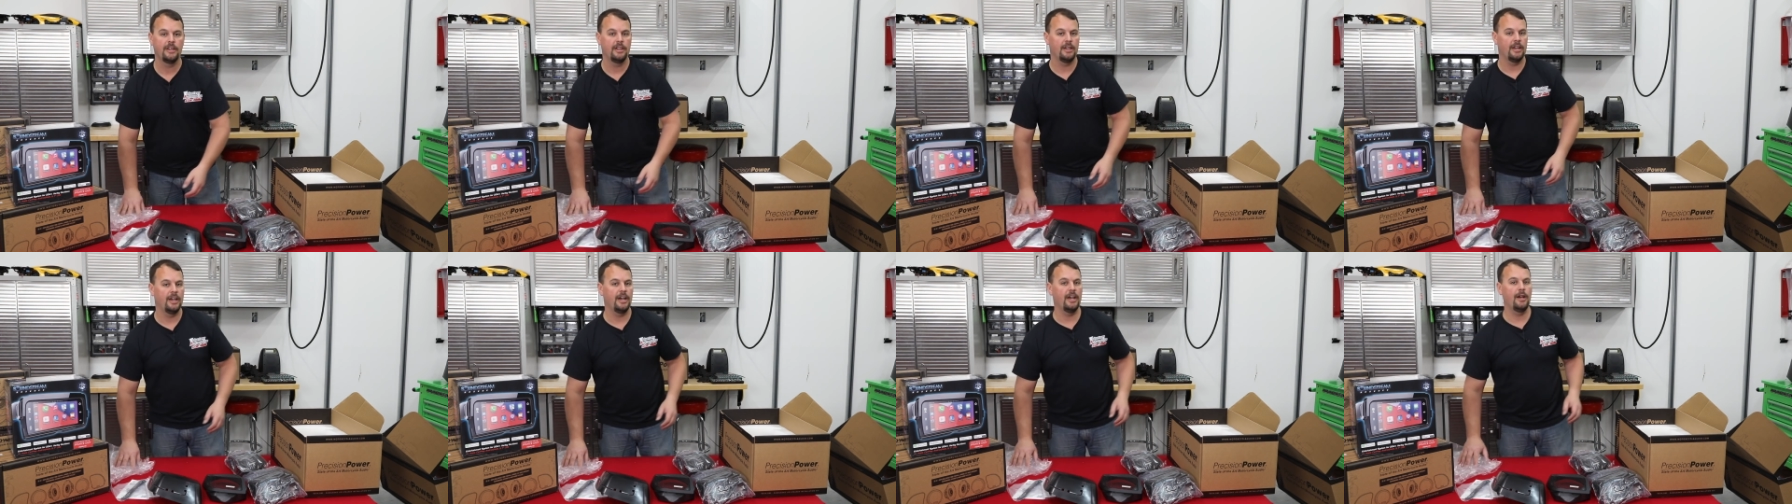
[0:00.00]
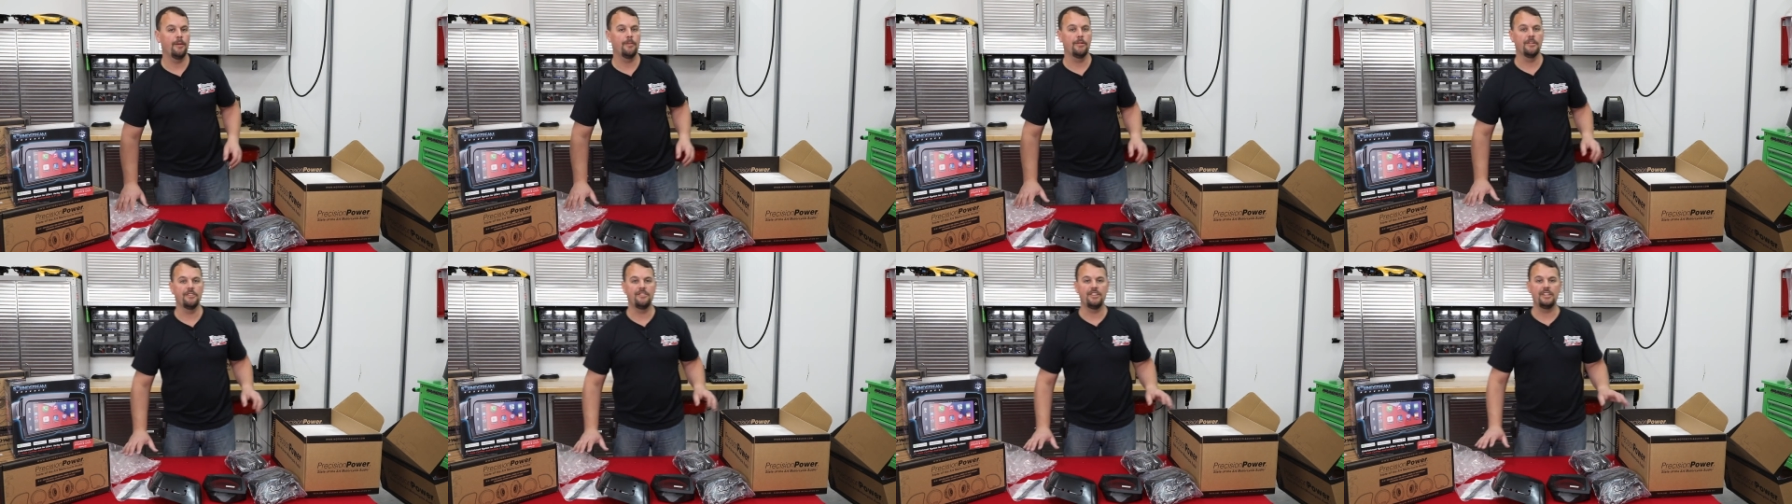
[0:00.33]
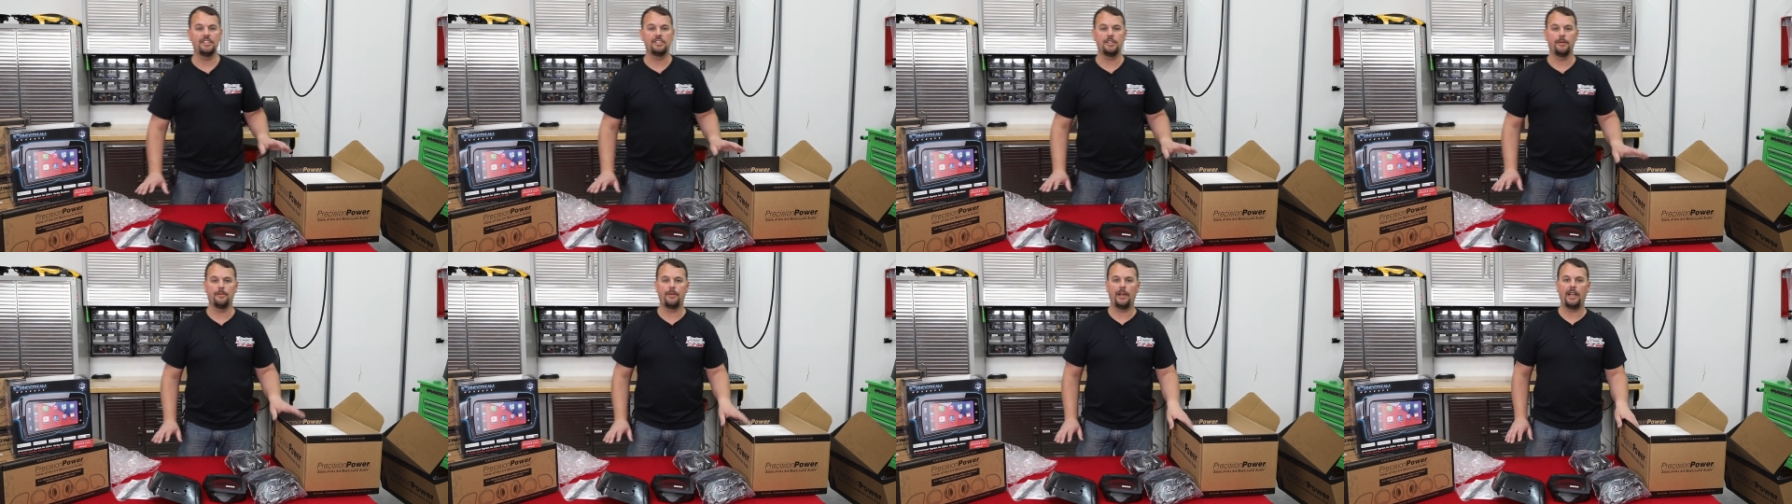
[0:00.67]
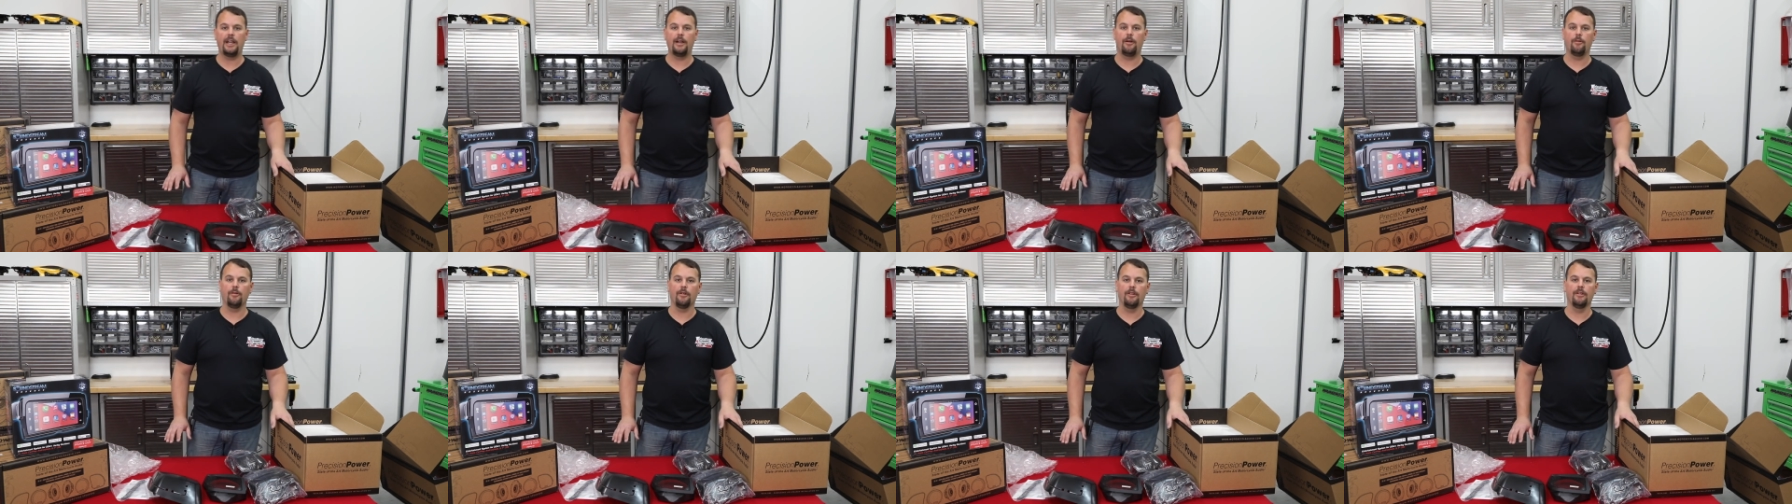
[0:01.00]

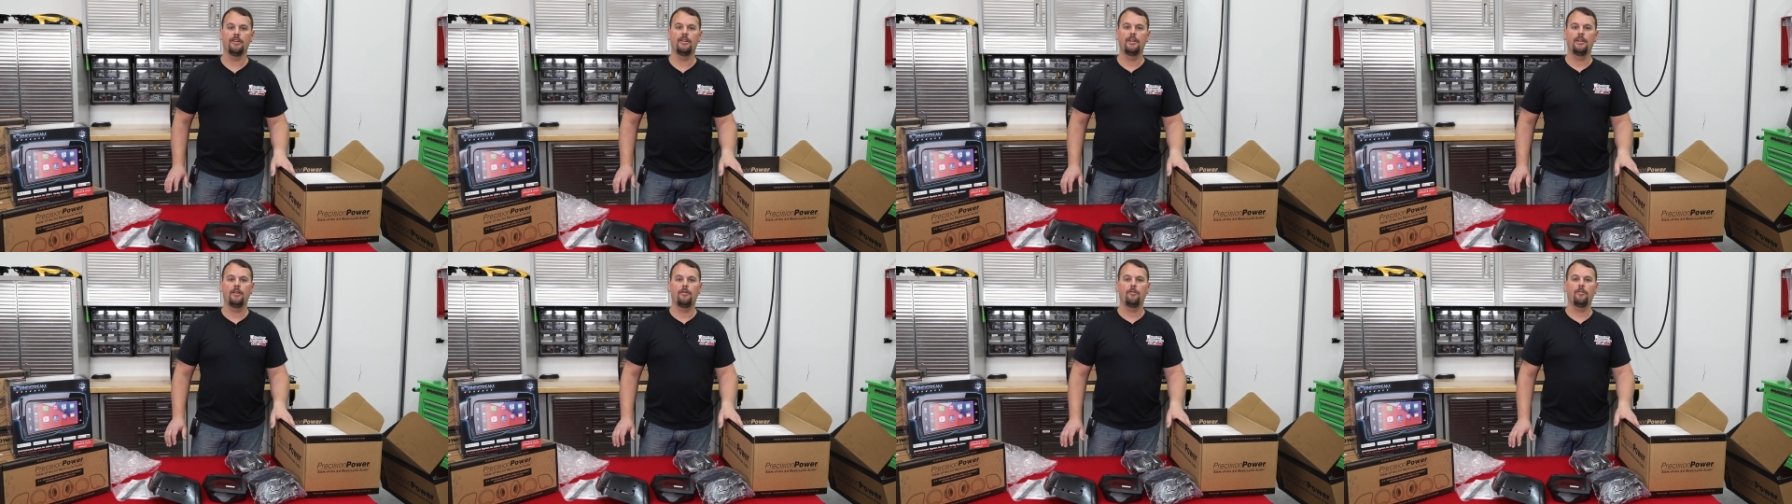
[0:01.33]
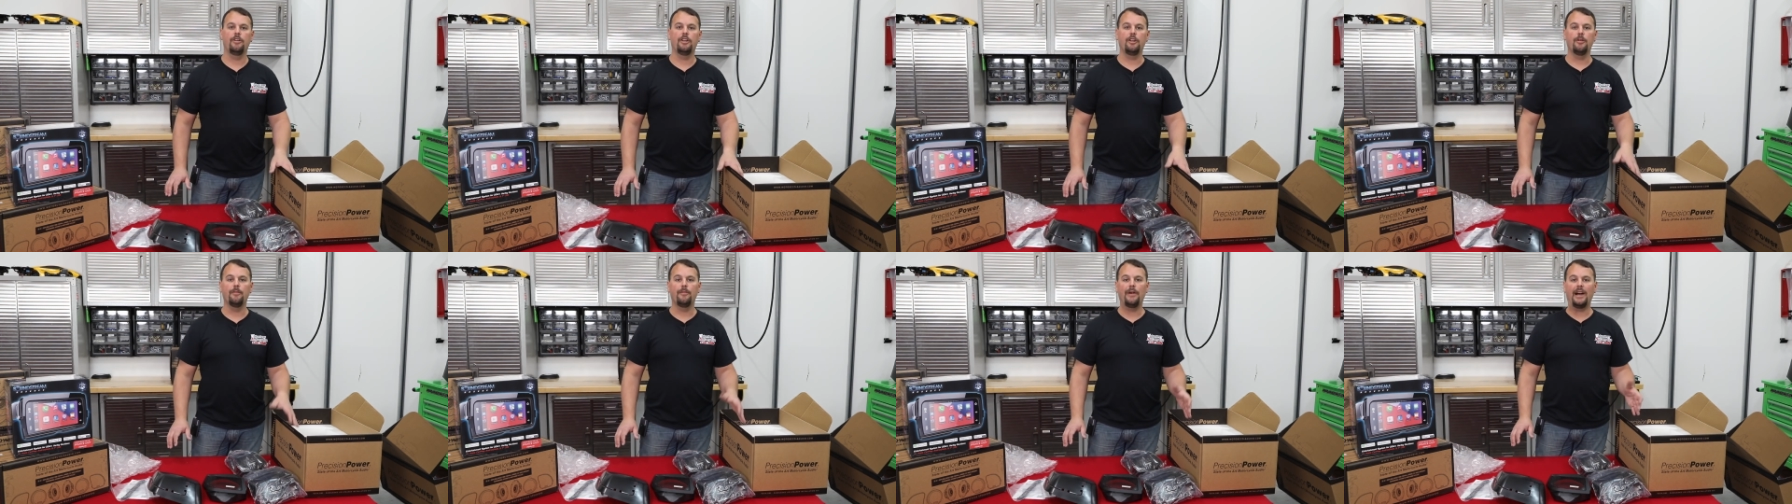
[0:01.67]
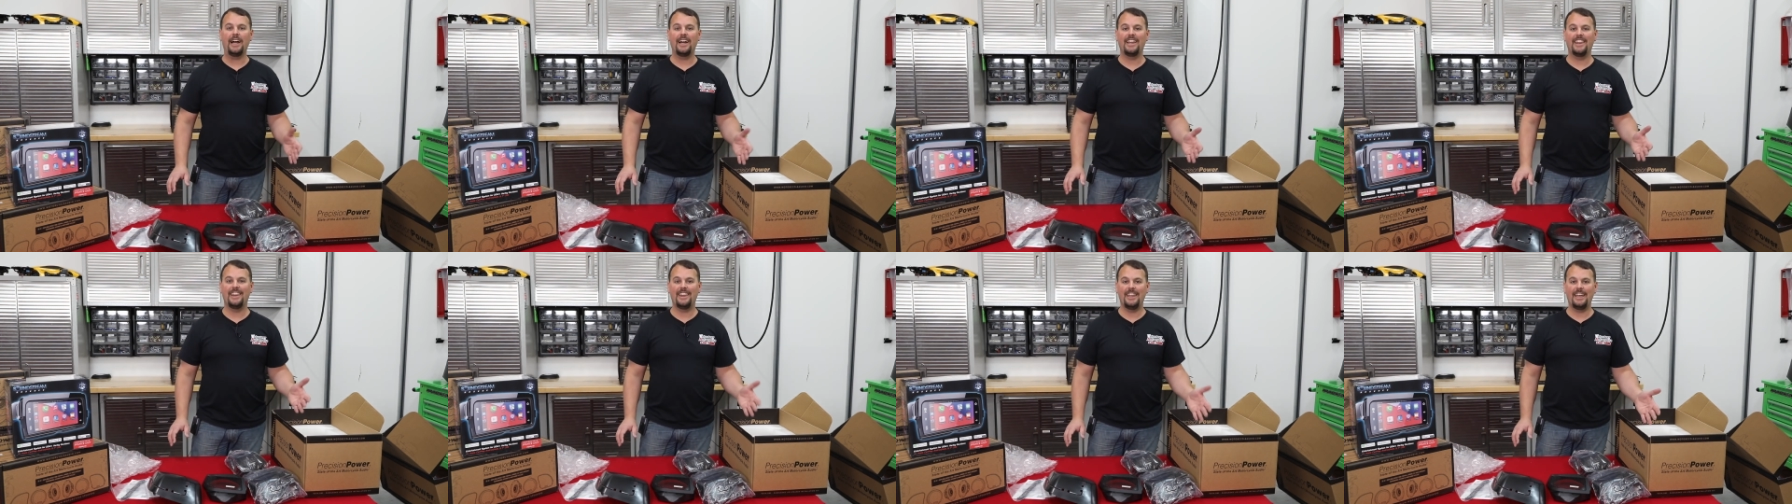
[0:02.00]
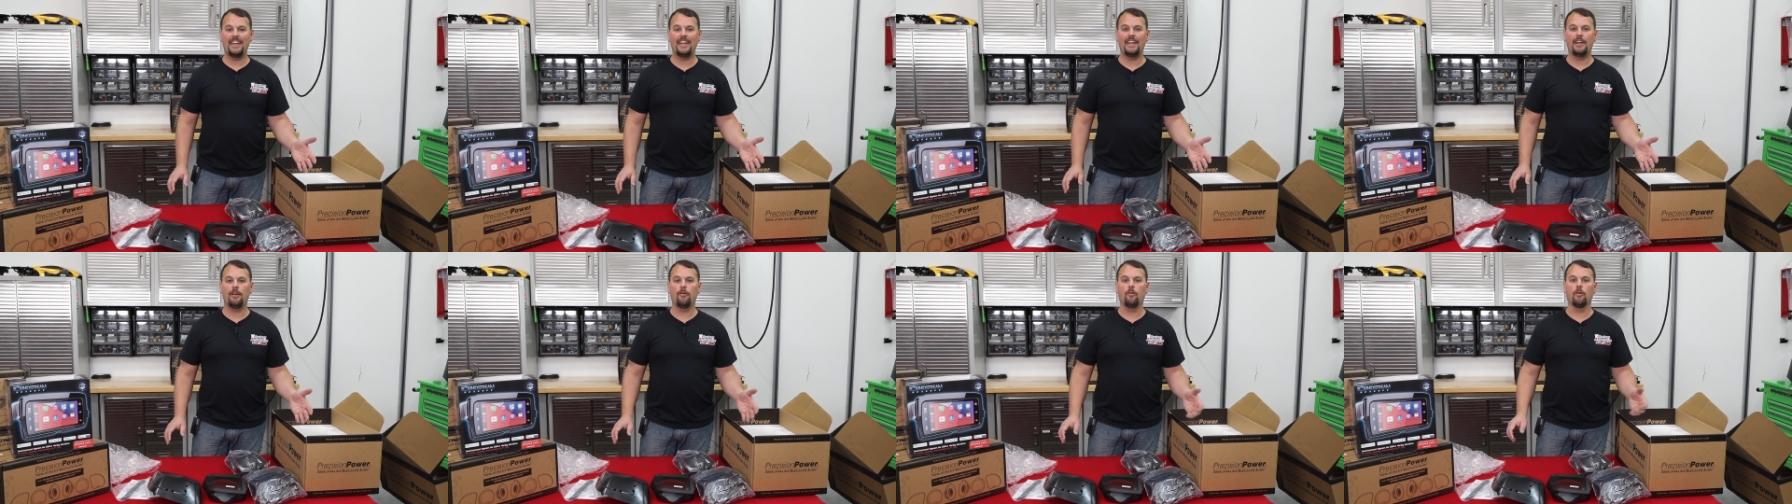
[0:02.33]
PrecisionPower. When you buy
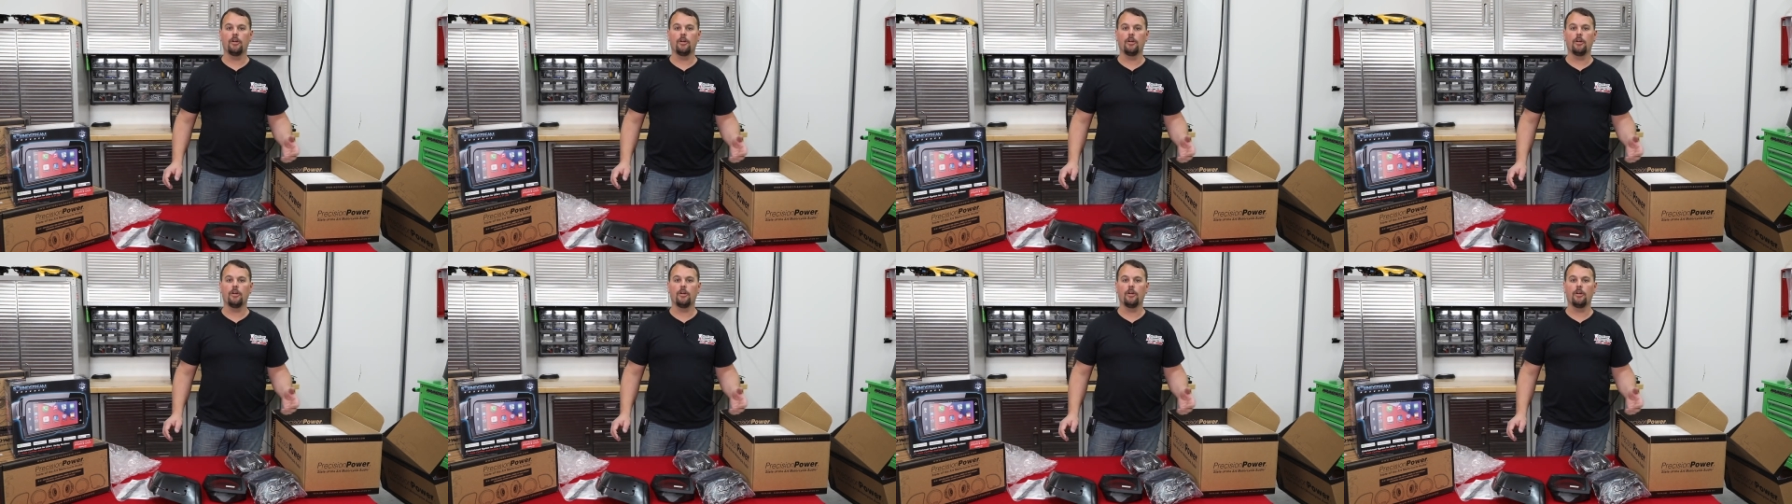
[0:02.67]
that,